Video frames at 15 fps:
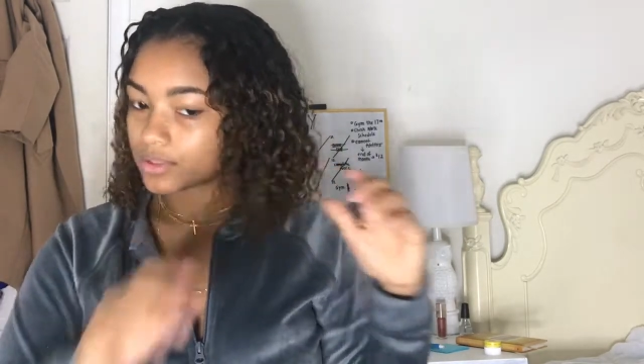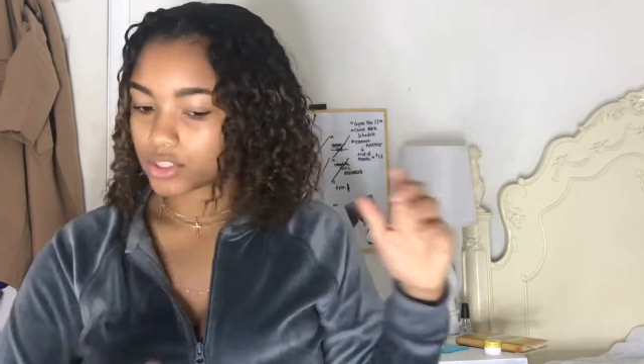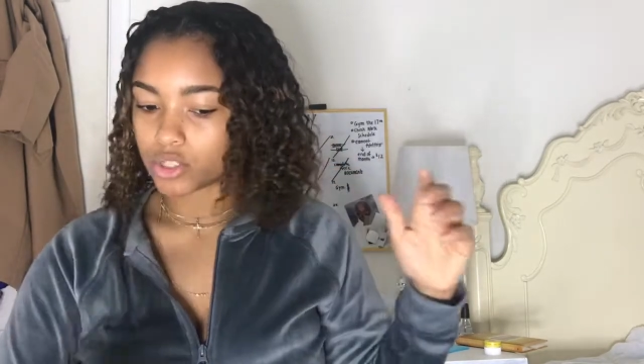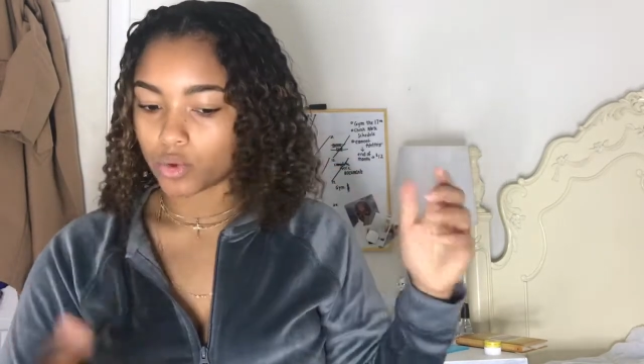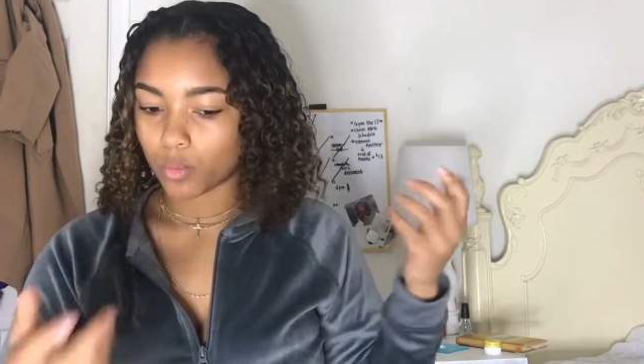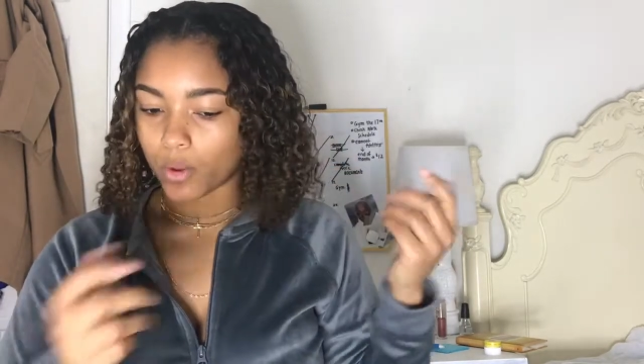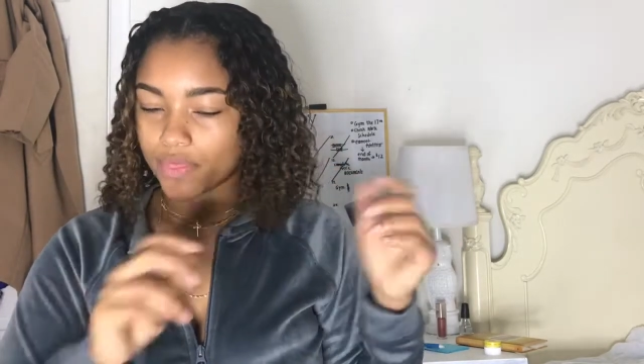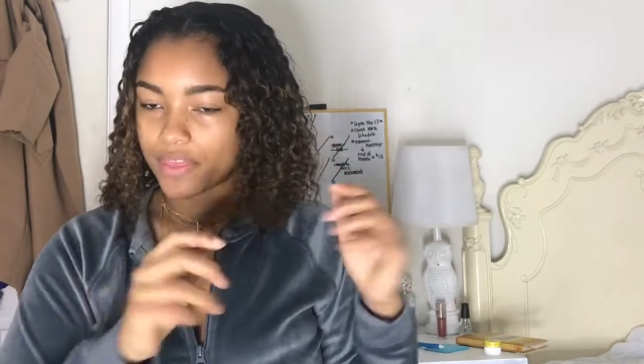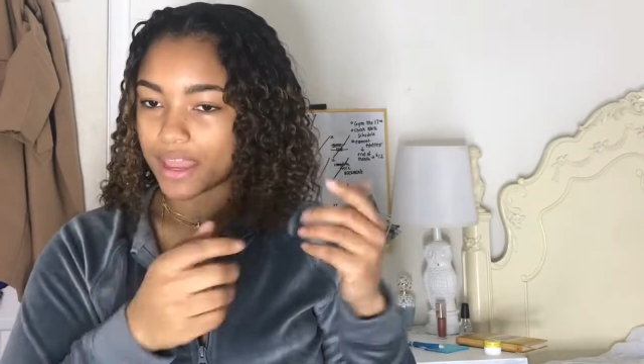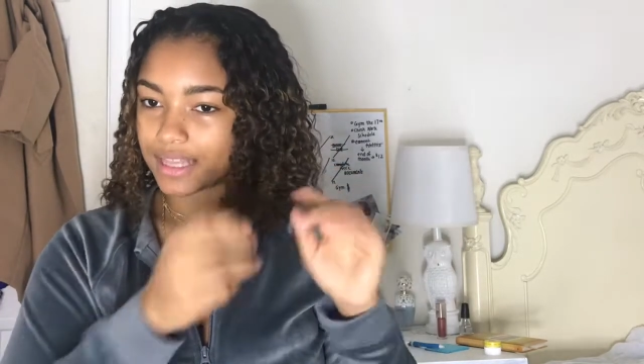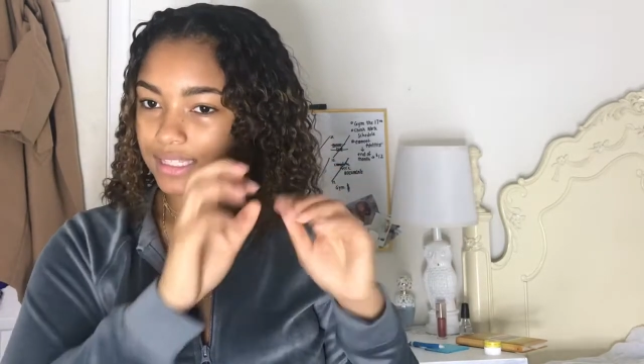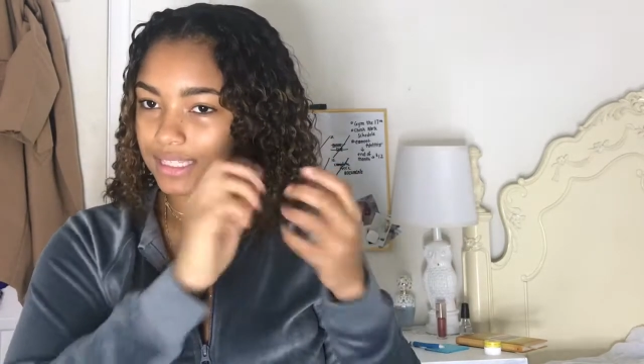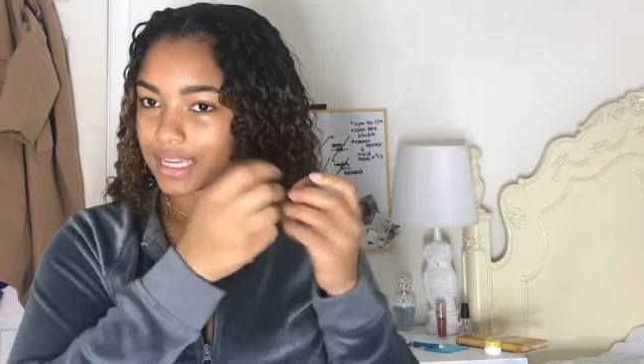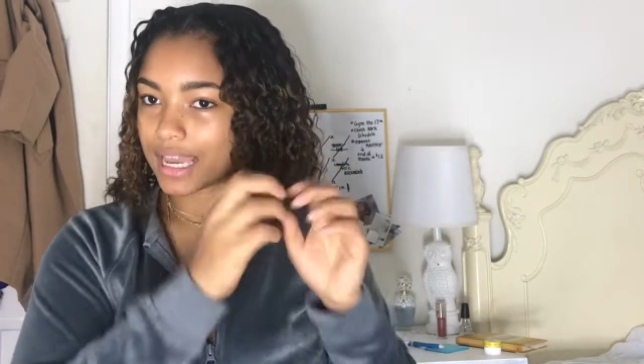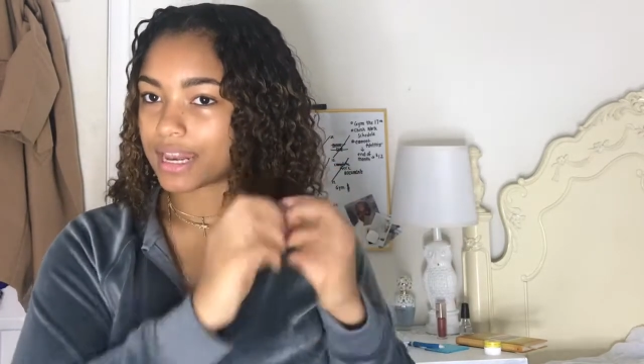to wet the
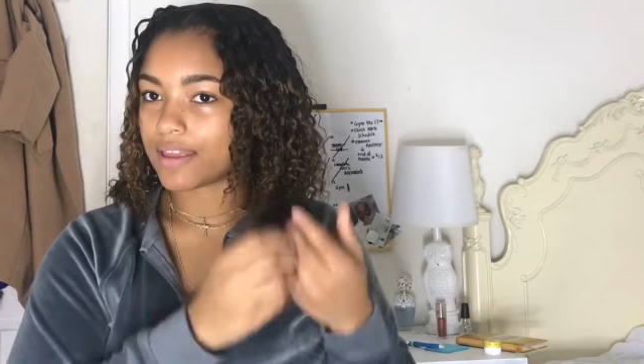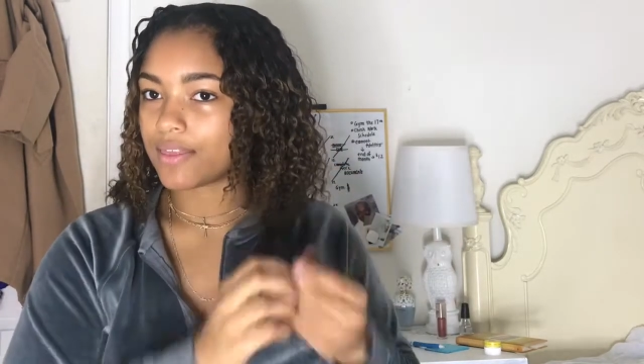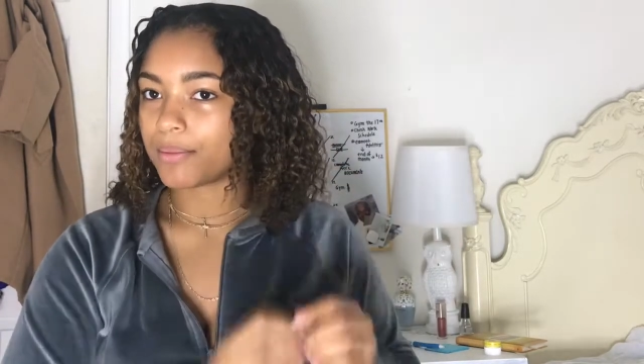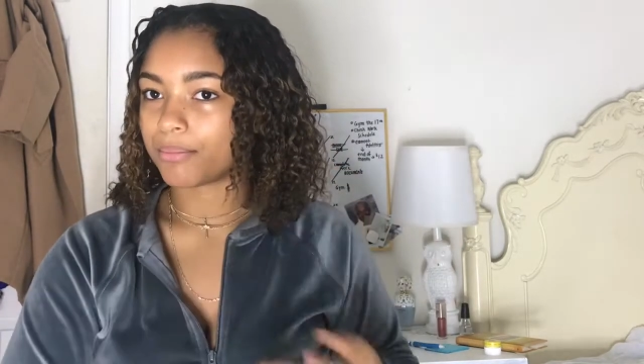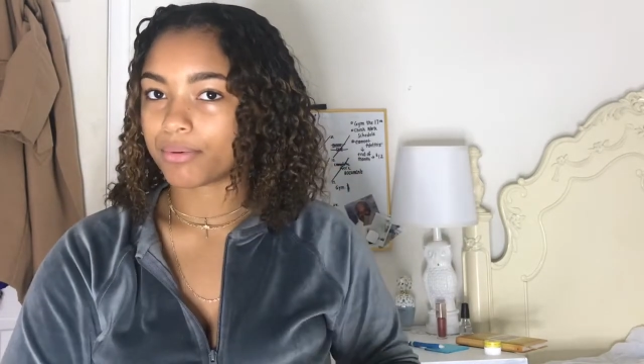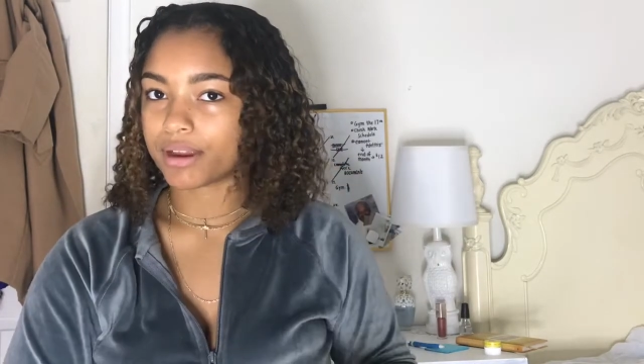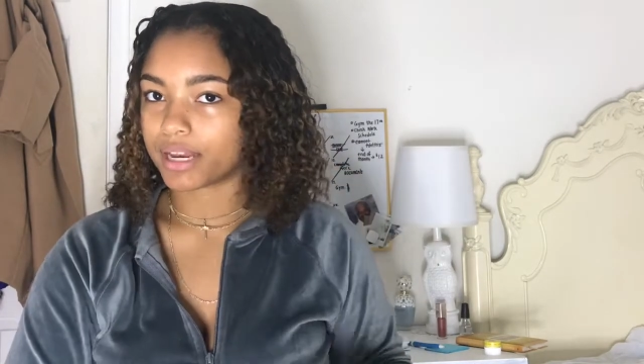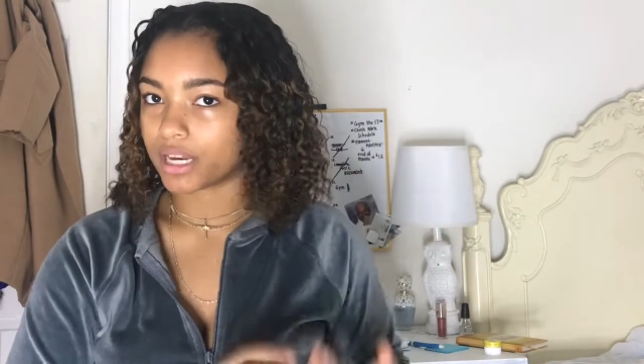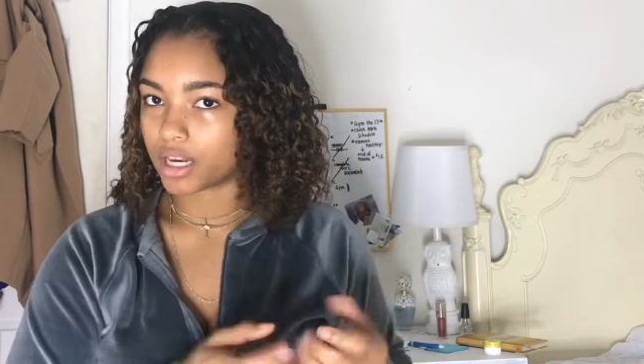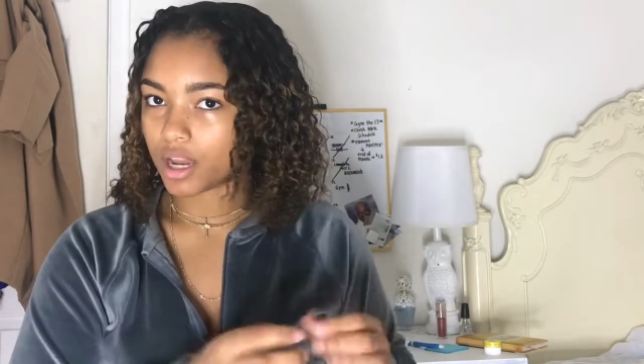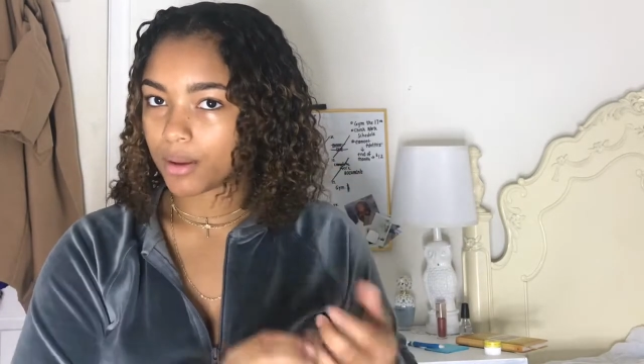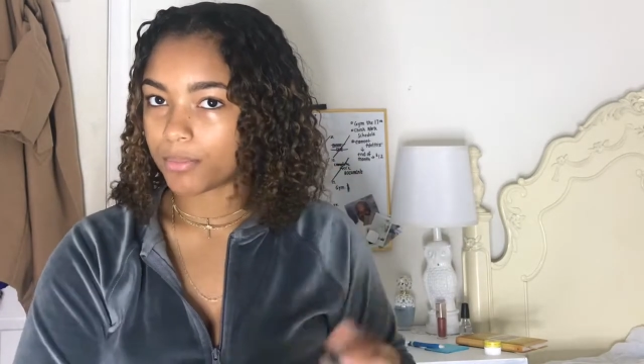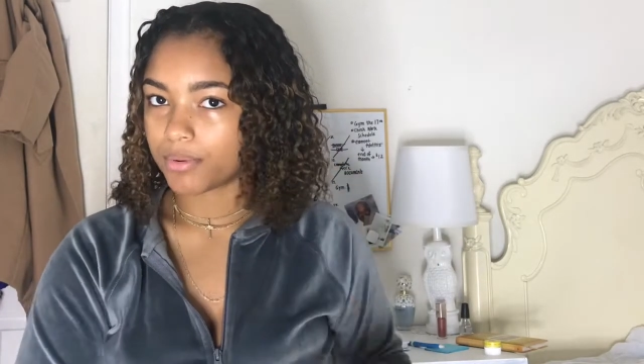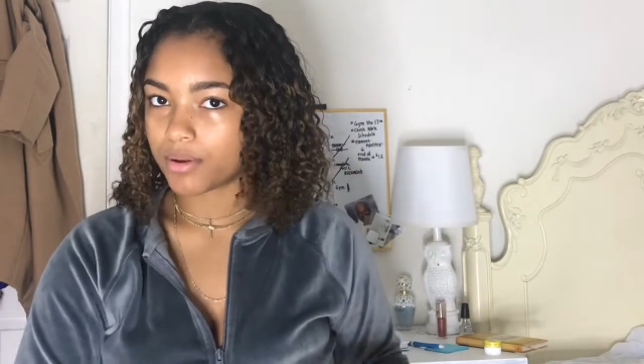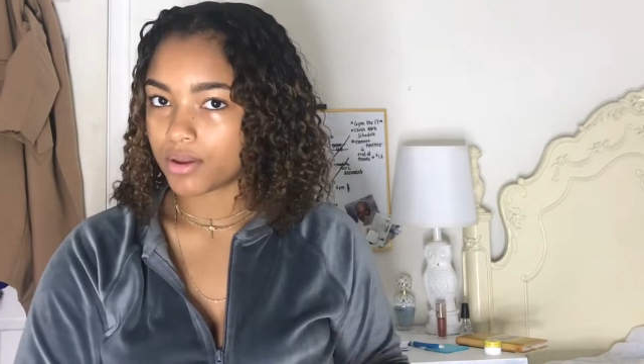ends again and then braid it
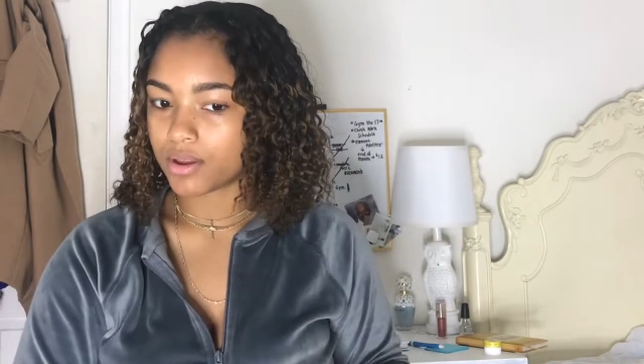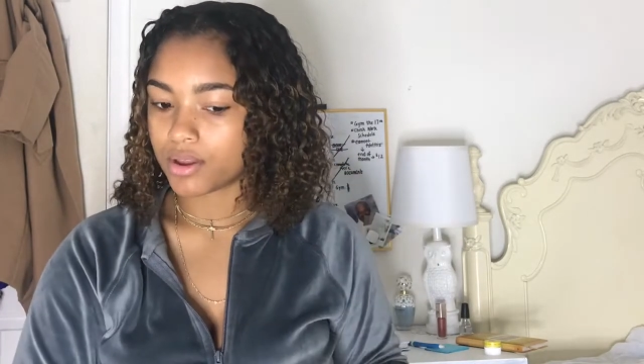up,